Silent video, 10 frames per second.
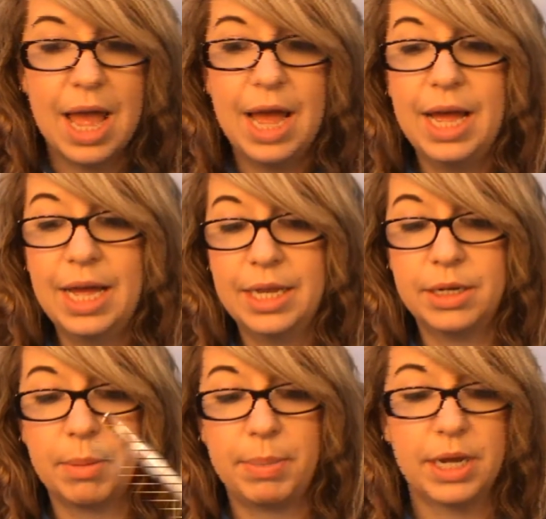
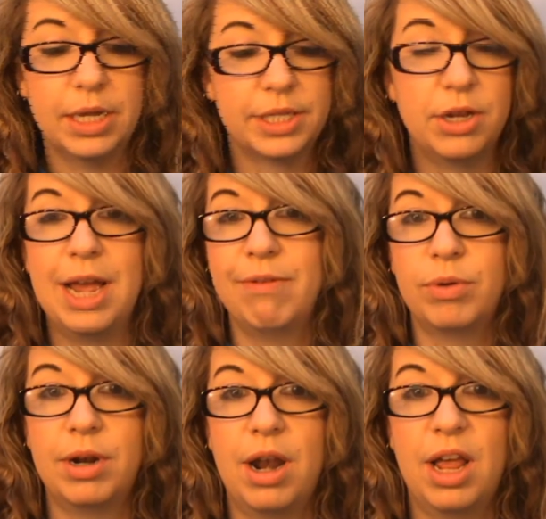And because not
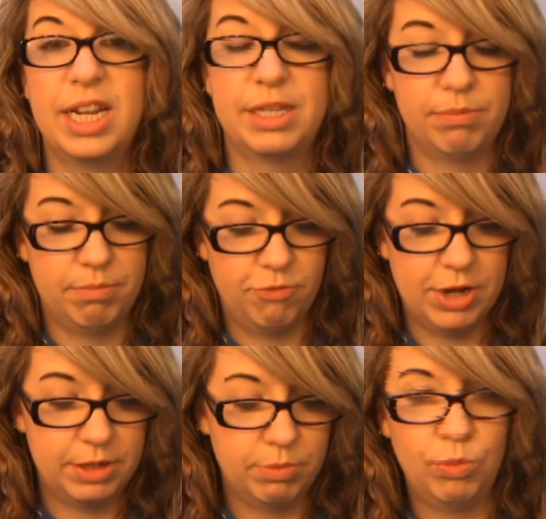everyone likes
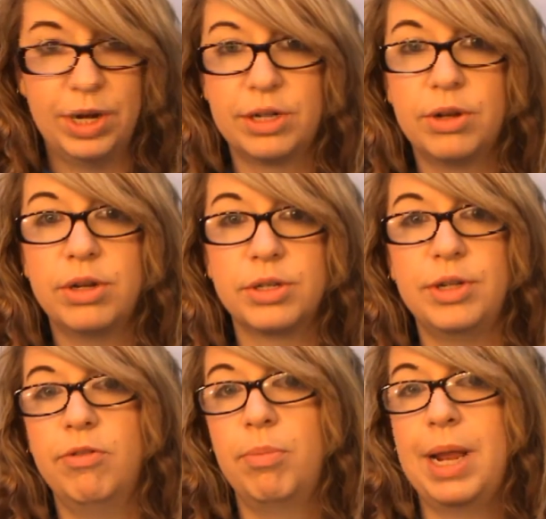random weird colours or
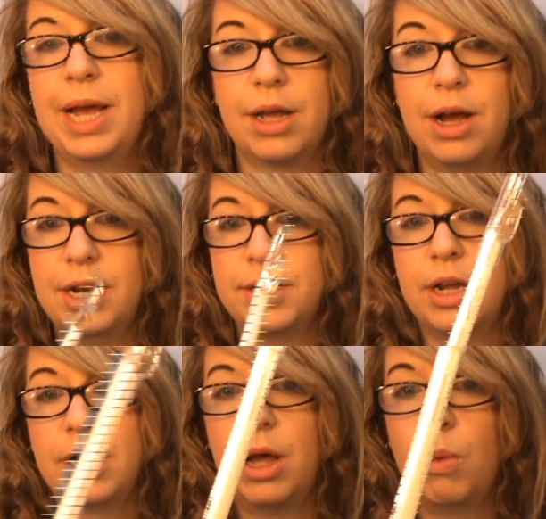even black
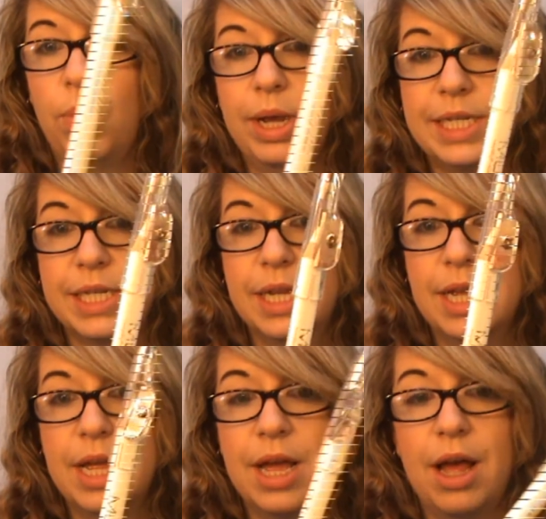eyeliner, I got a white
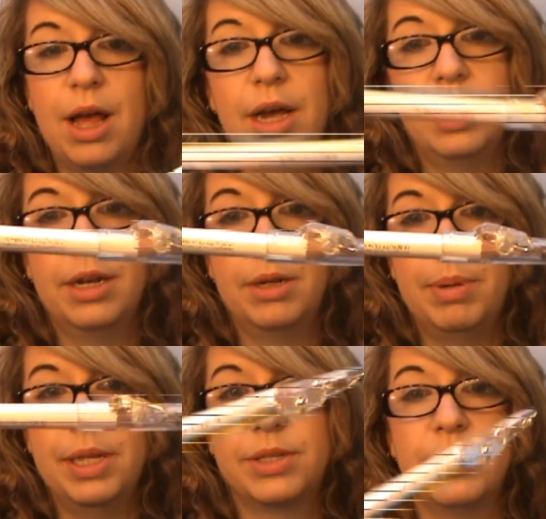eyeliner
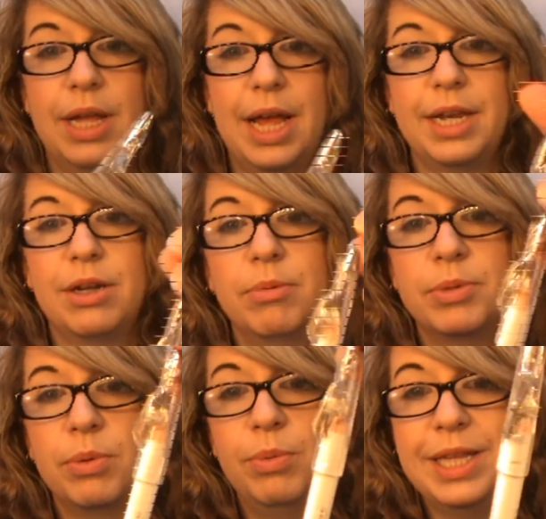pencil and it
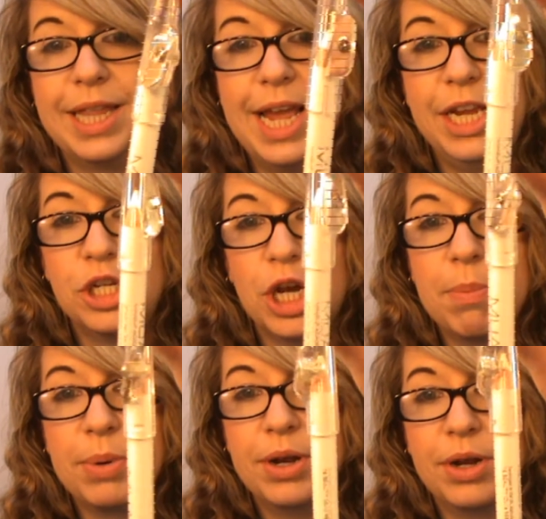comes with a
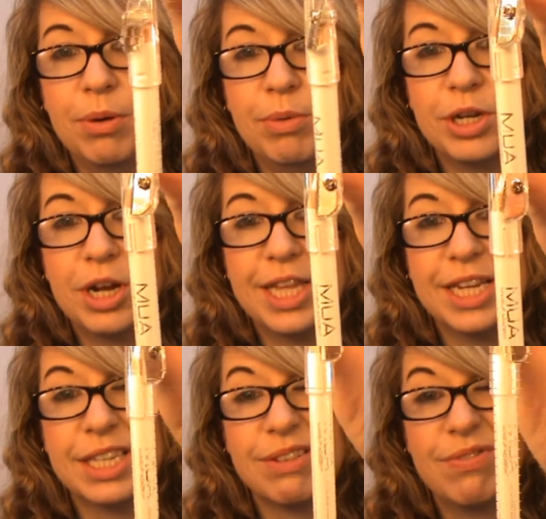sharpener, which I
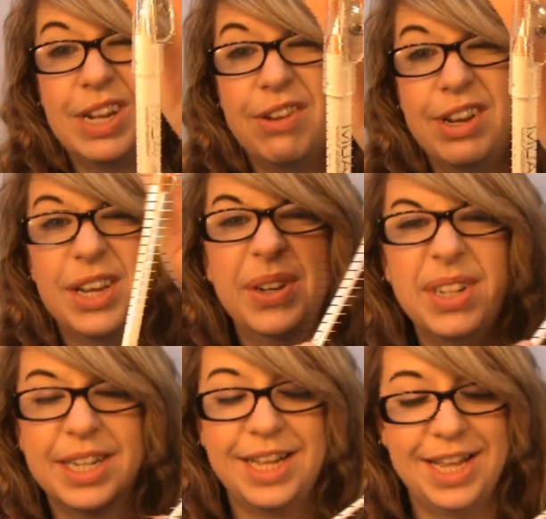think is really, really
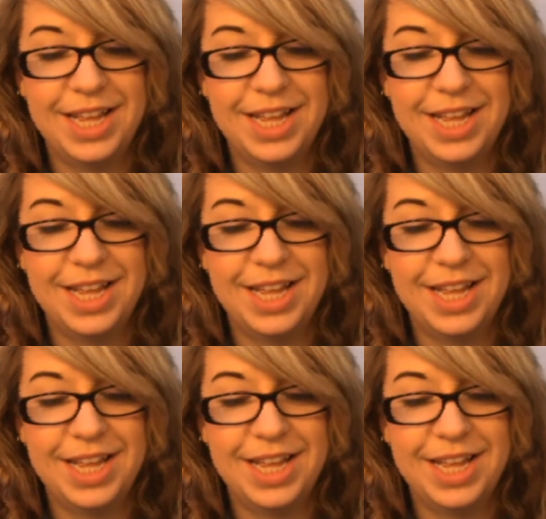cool.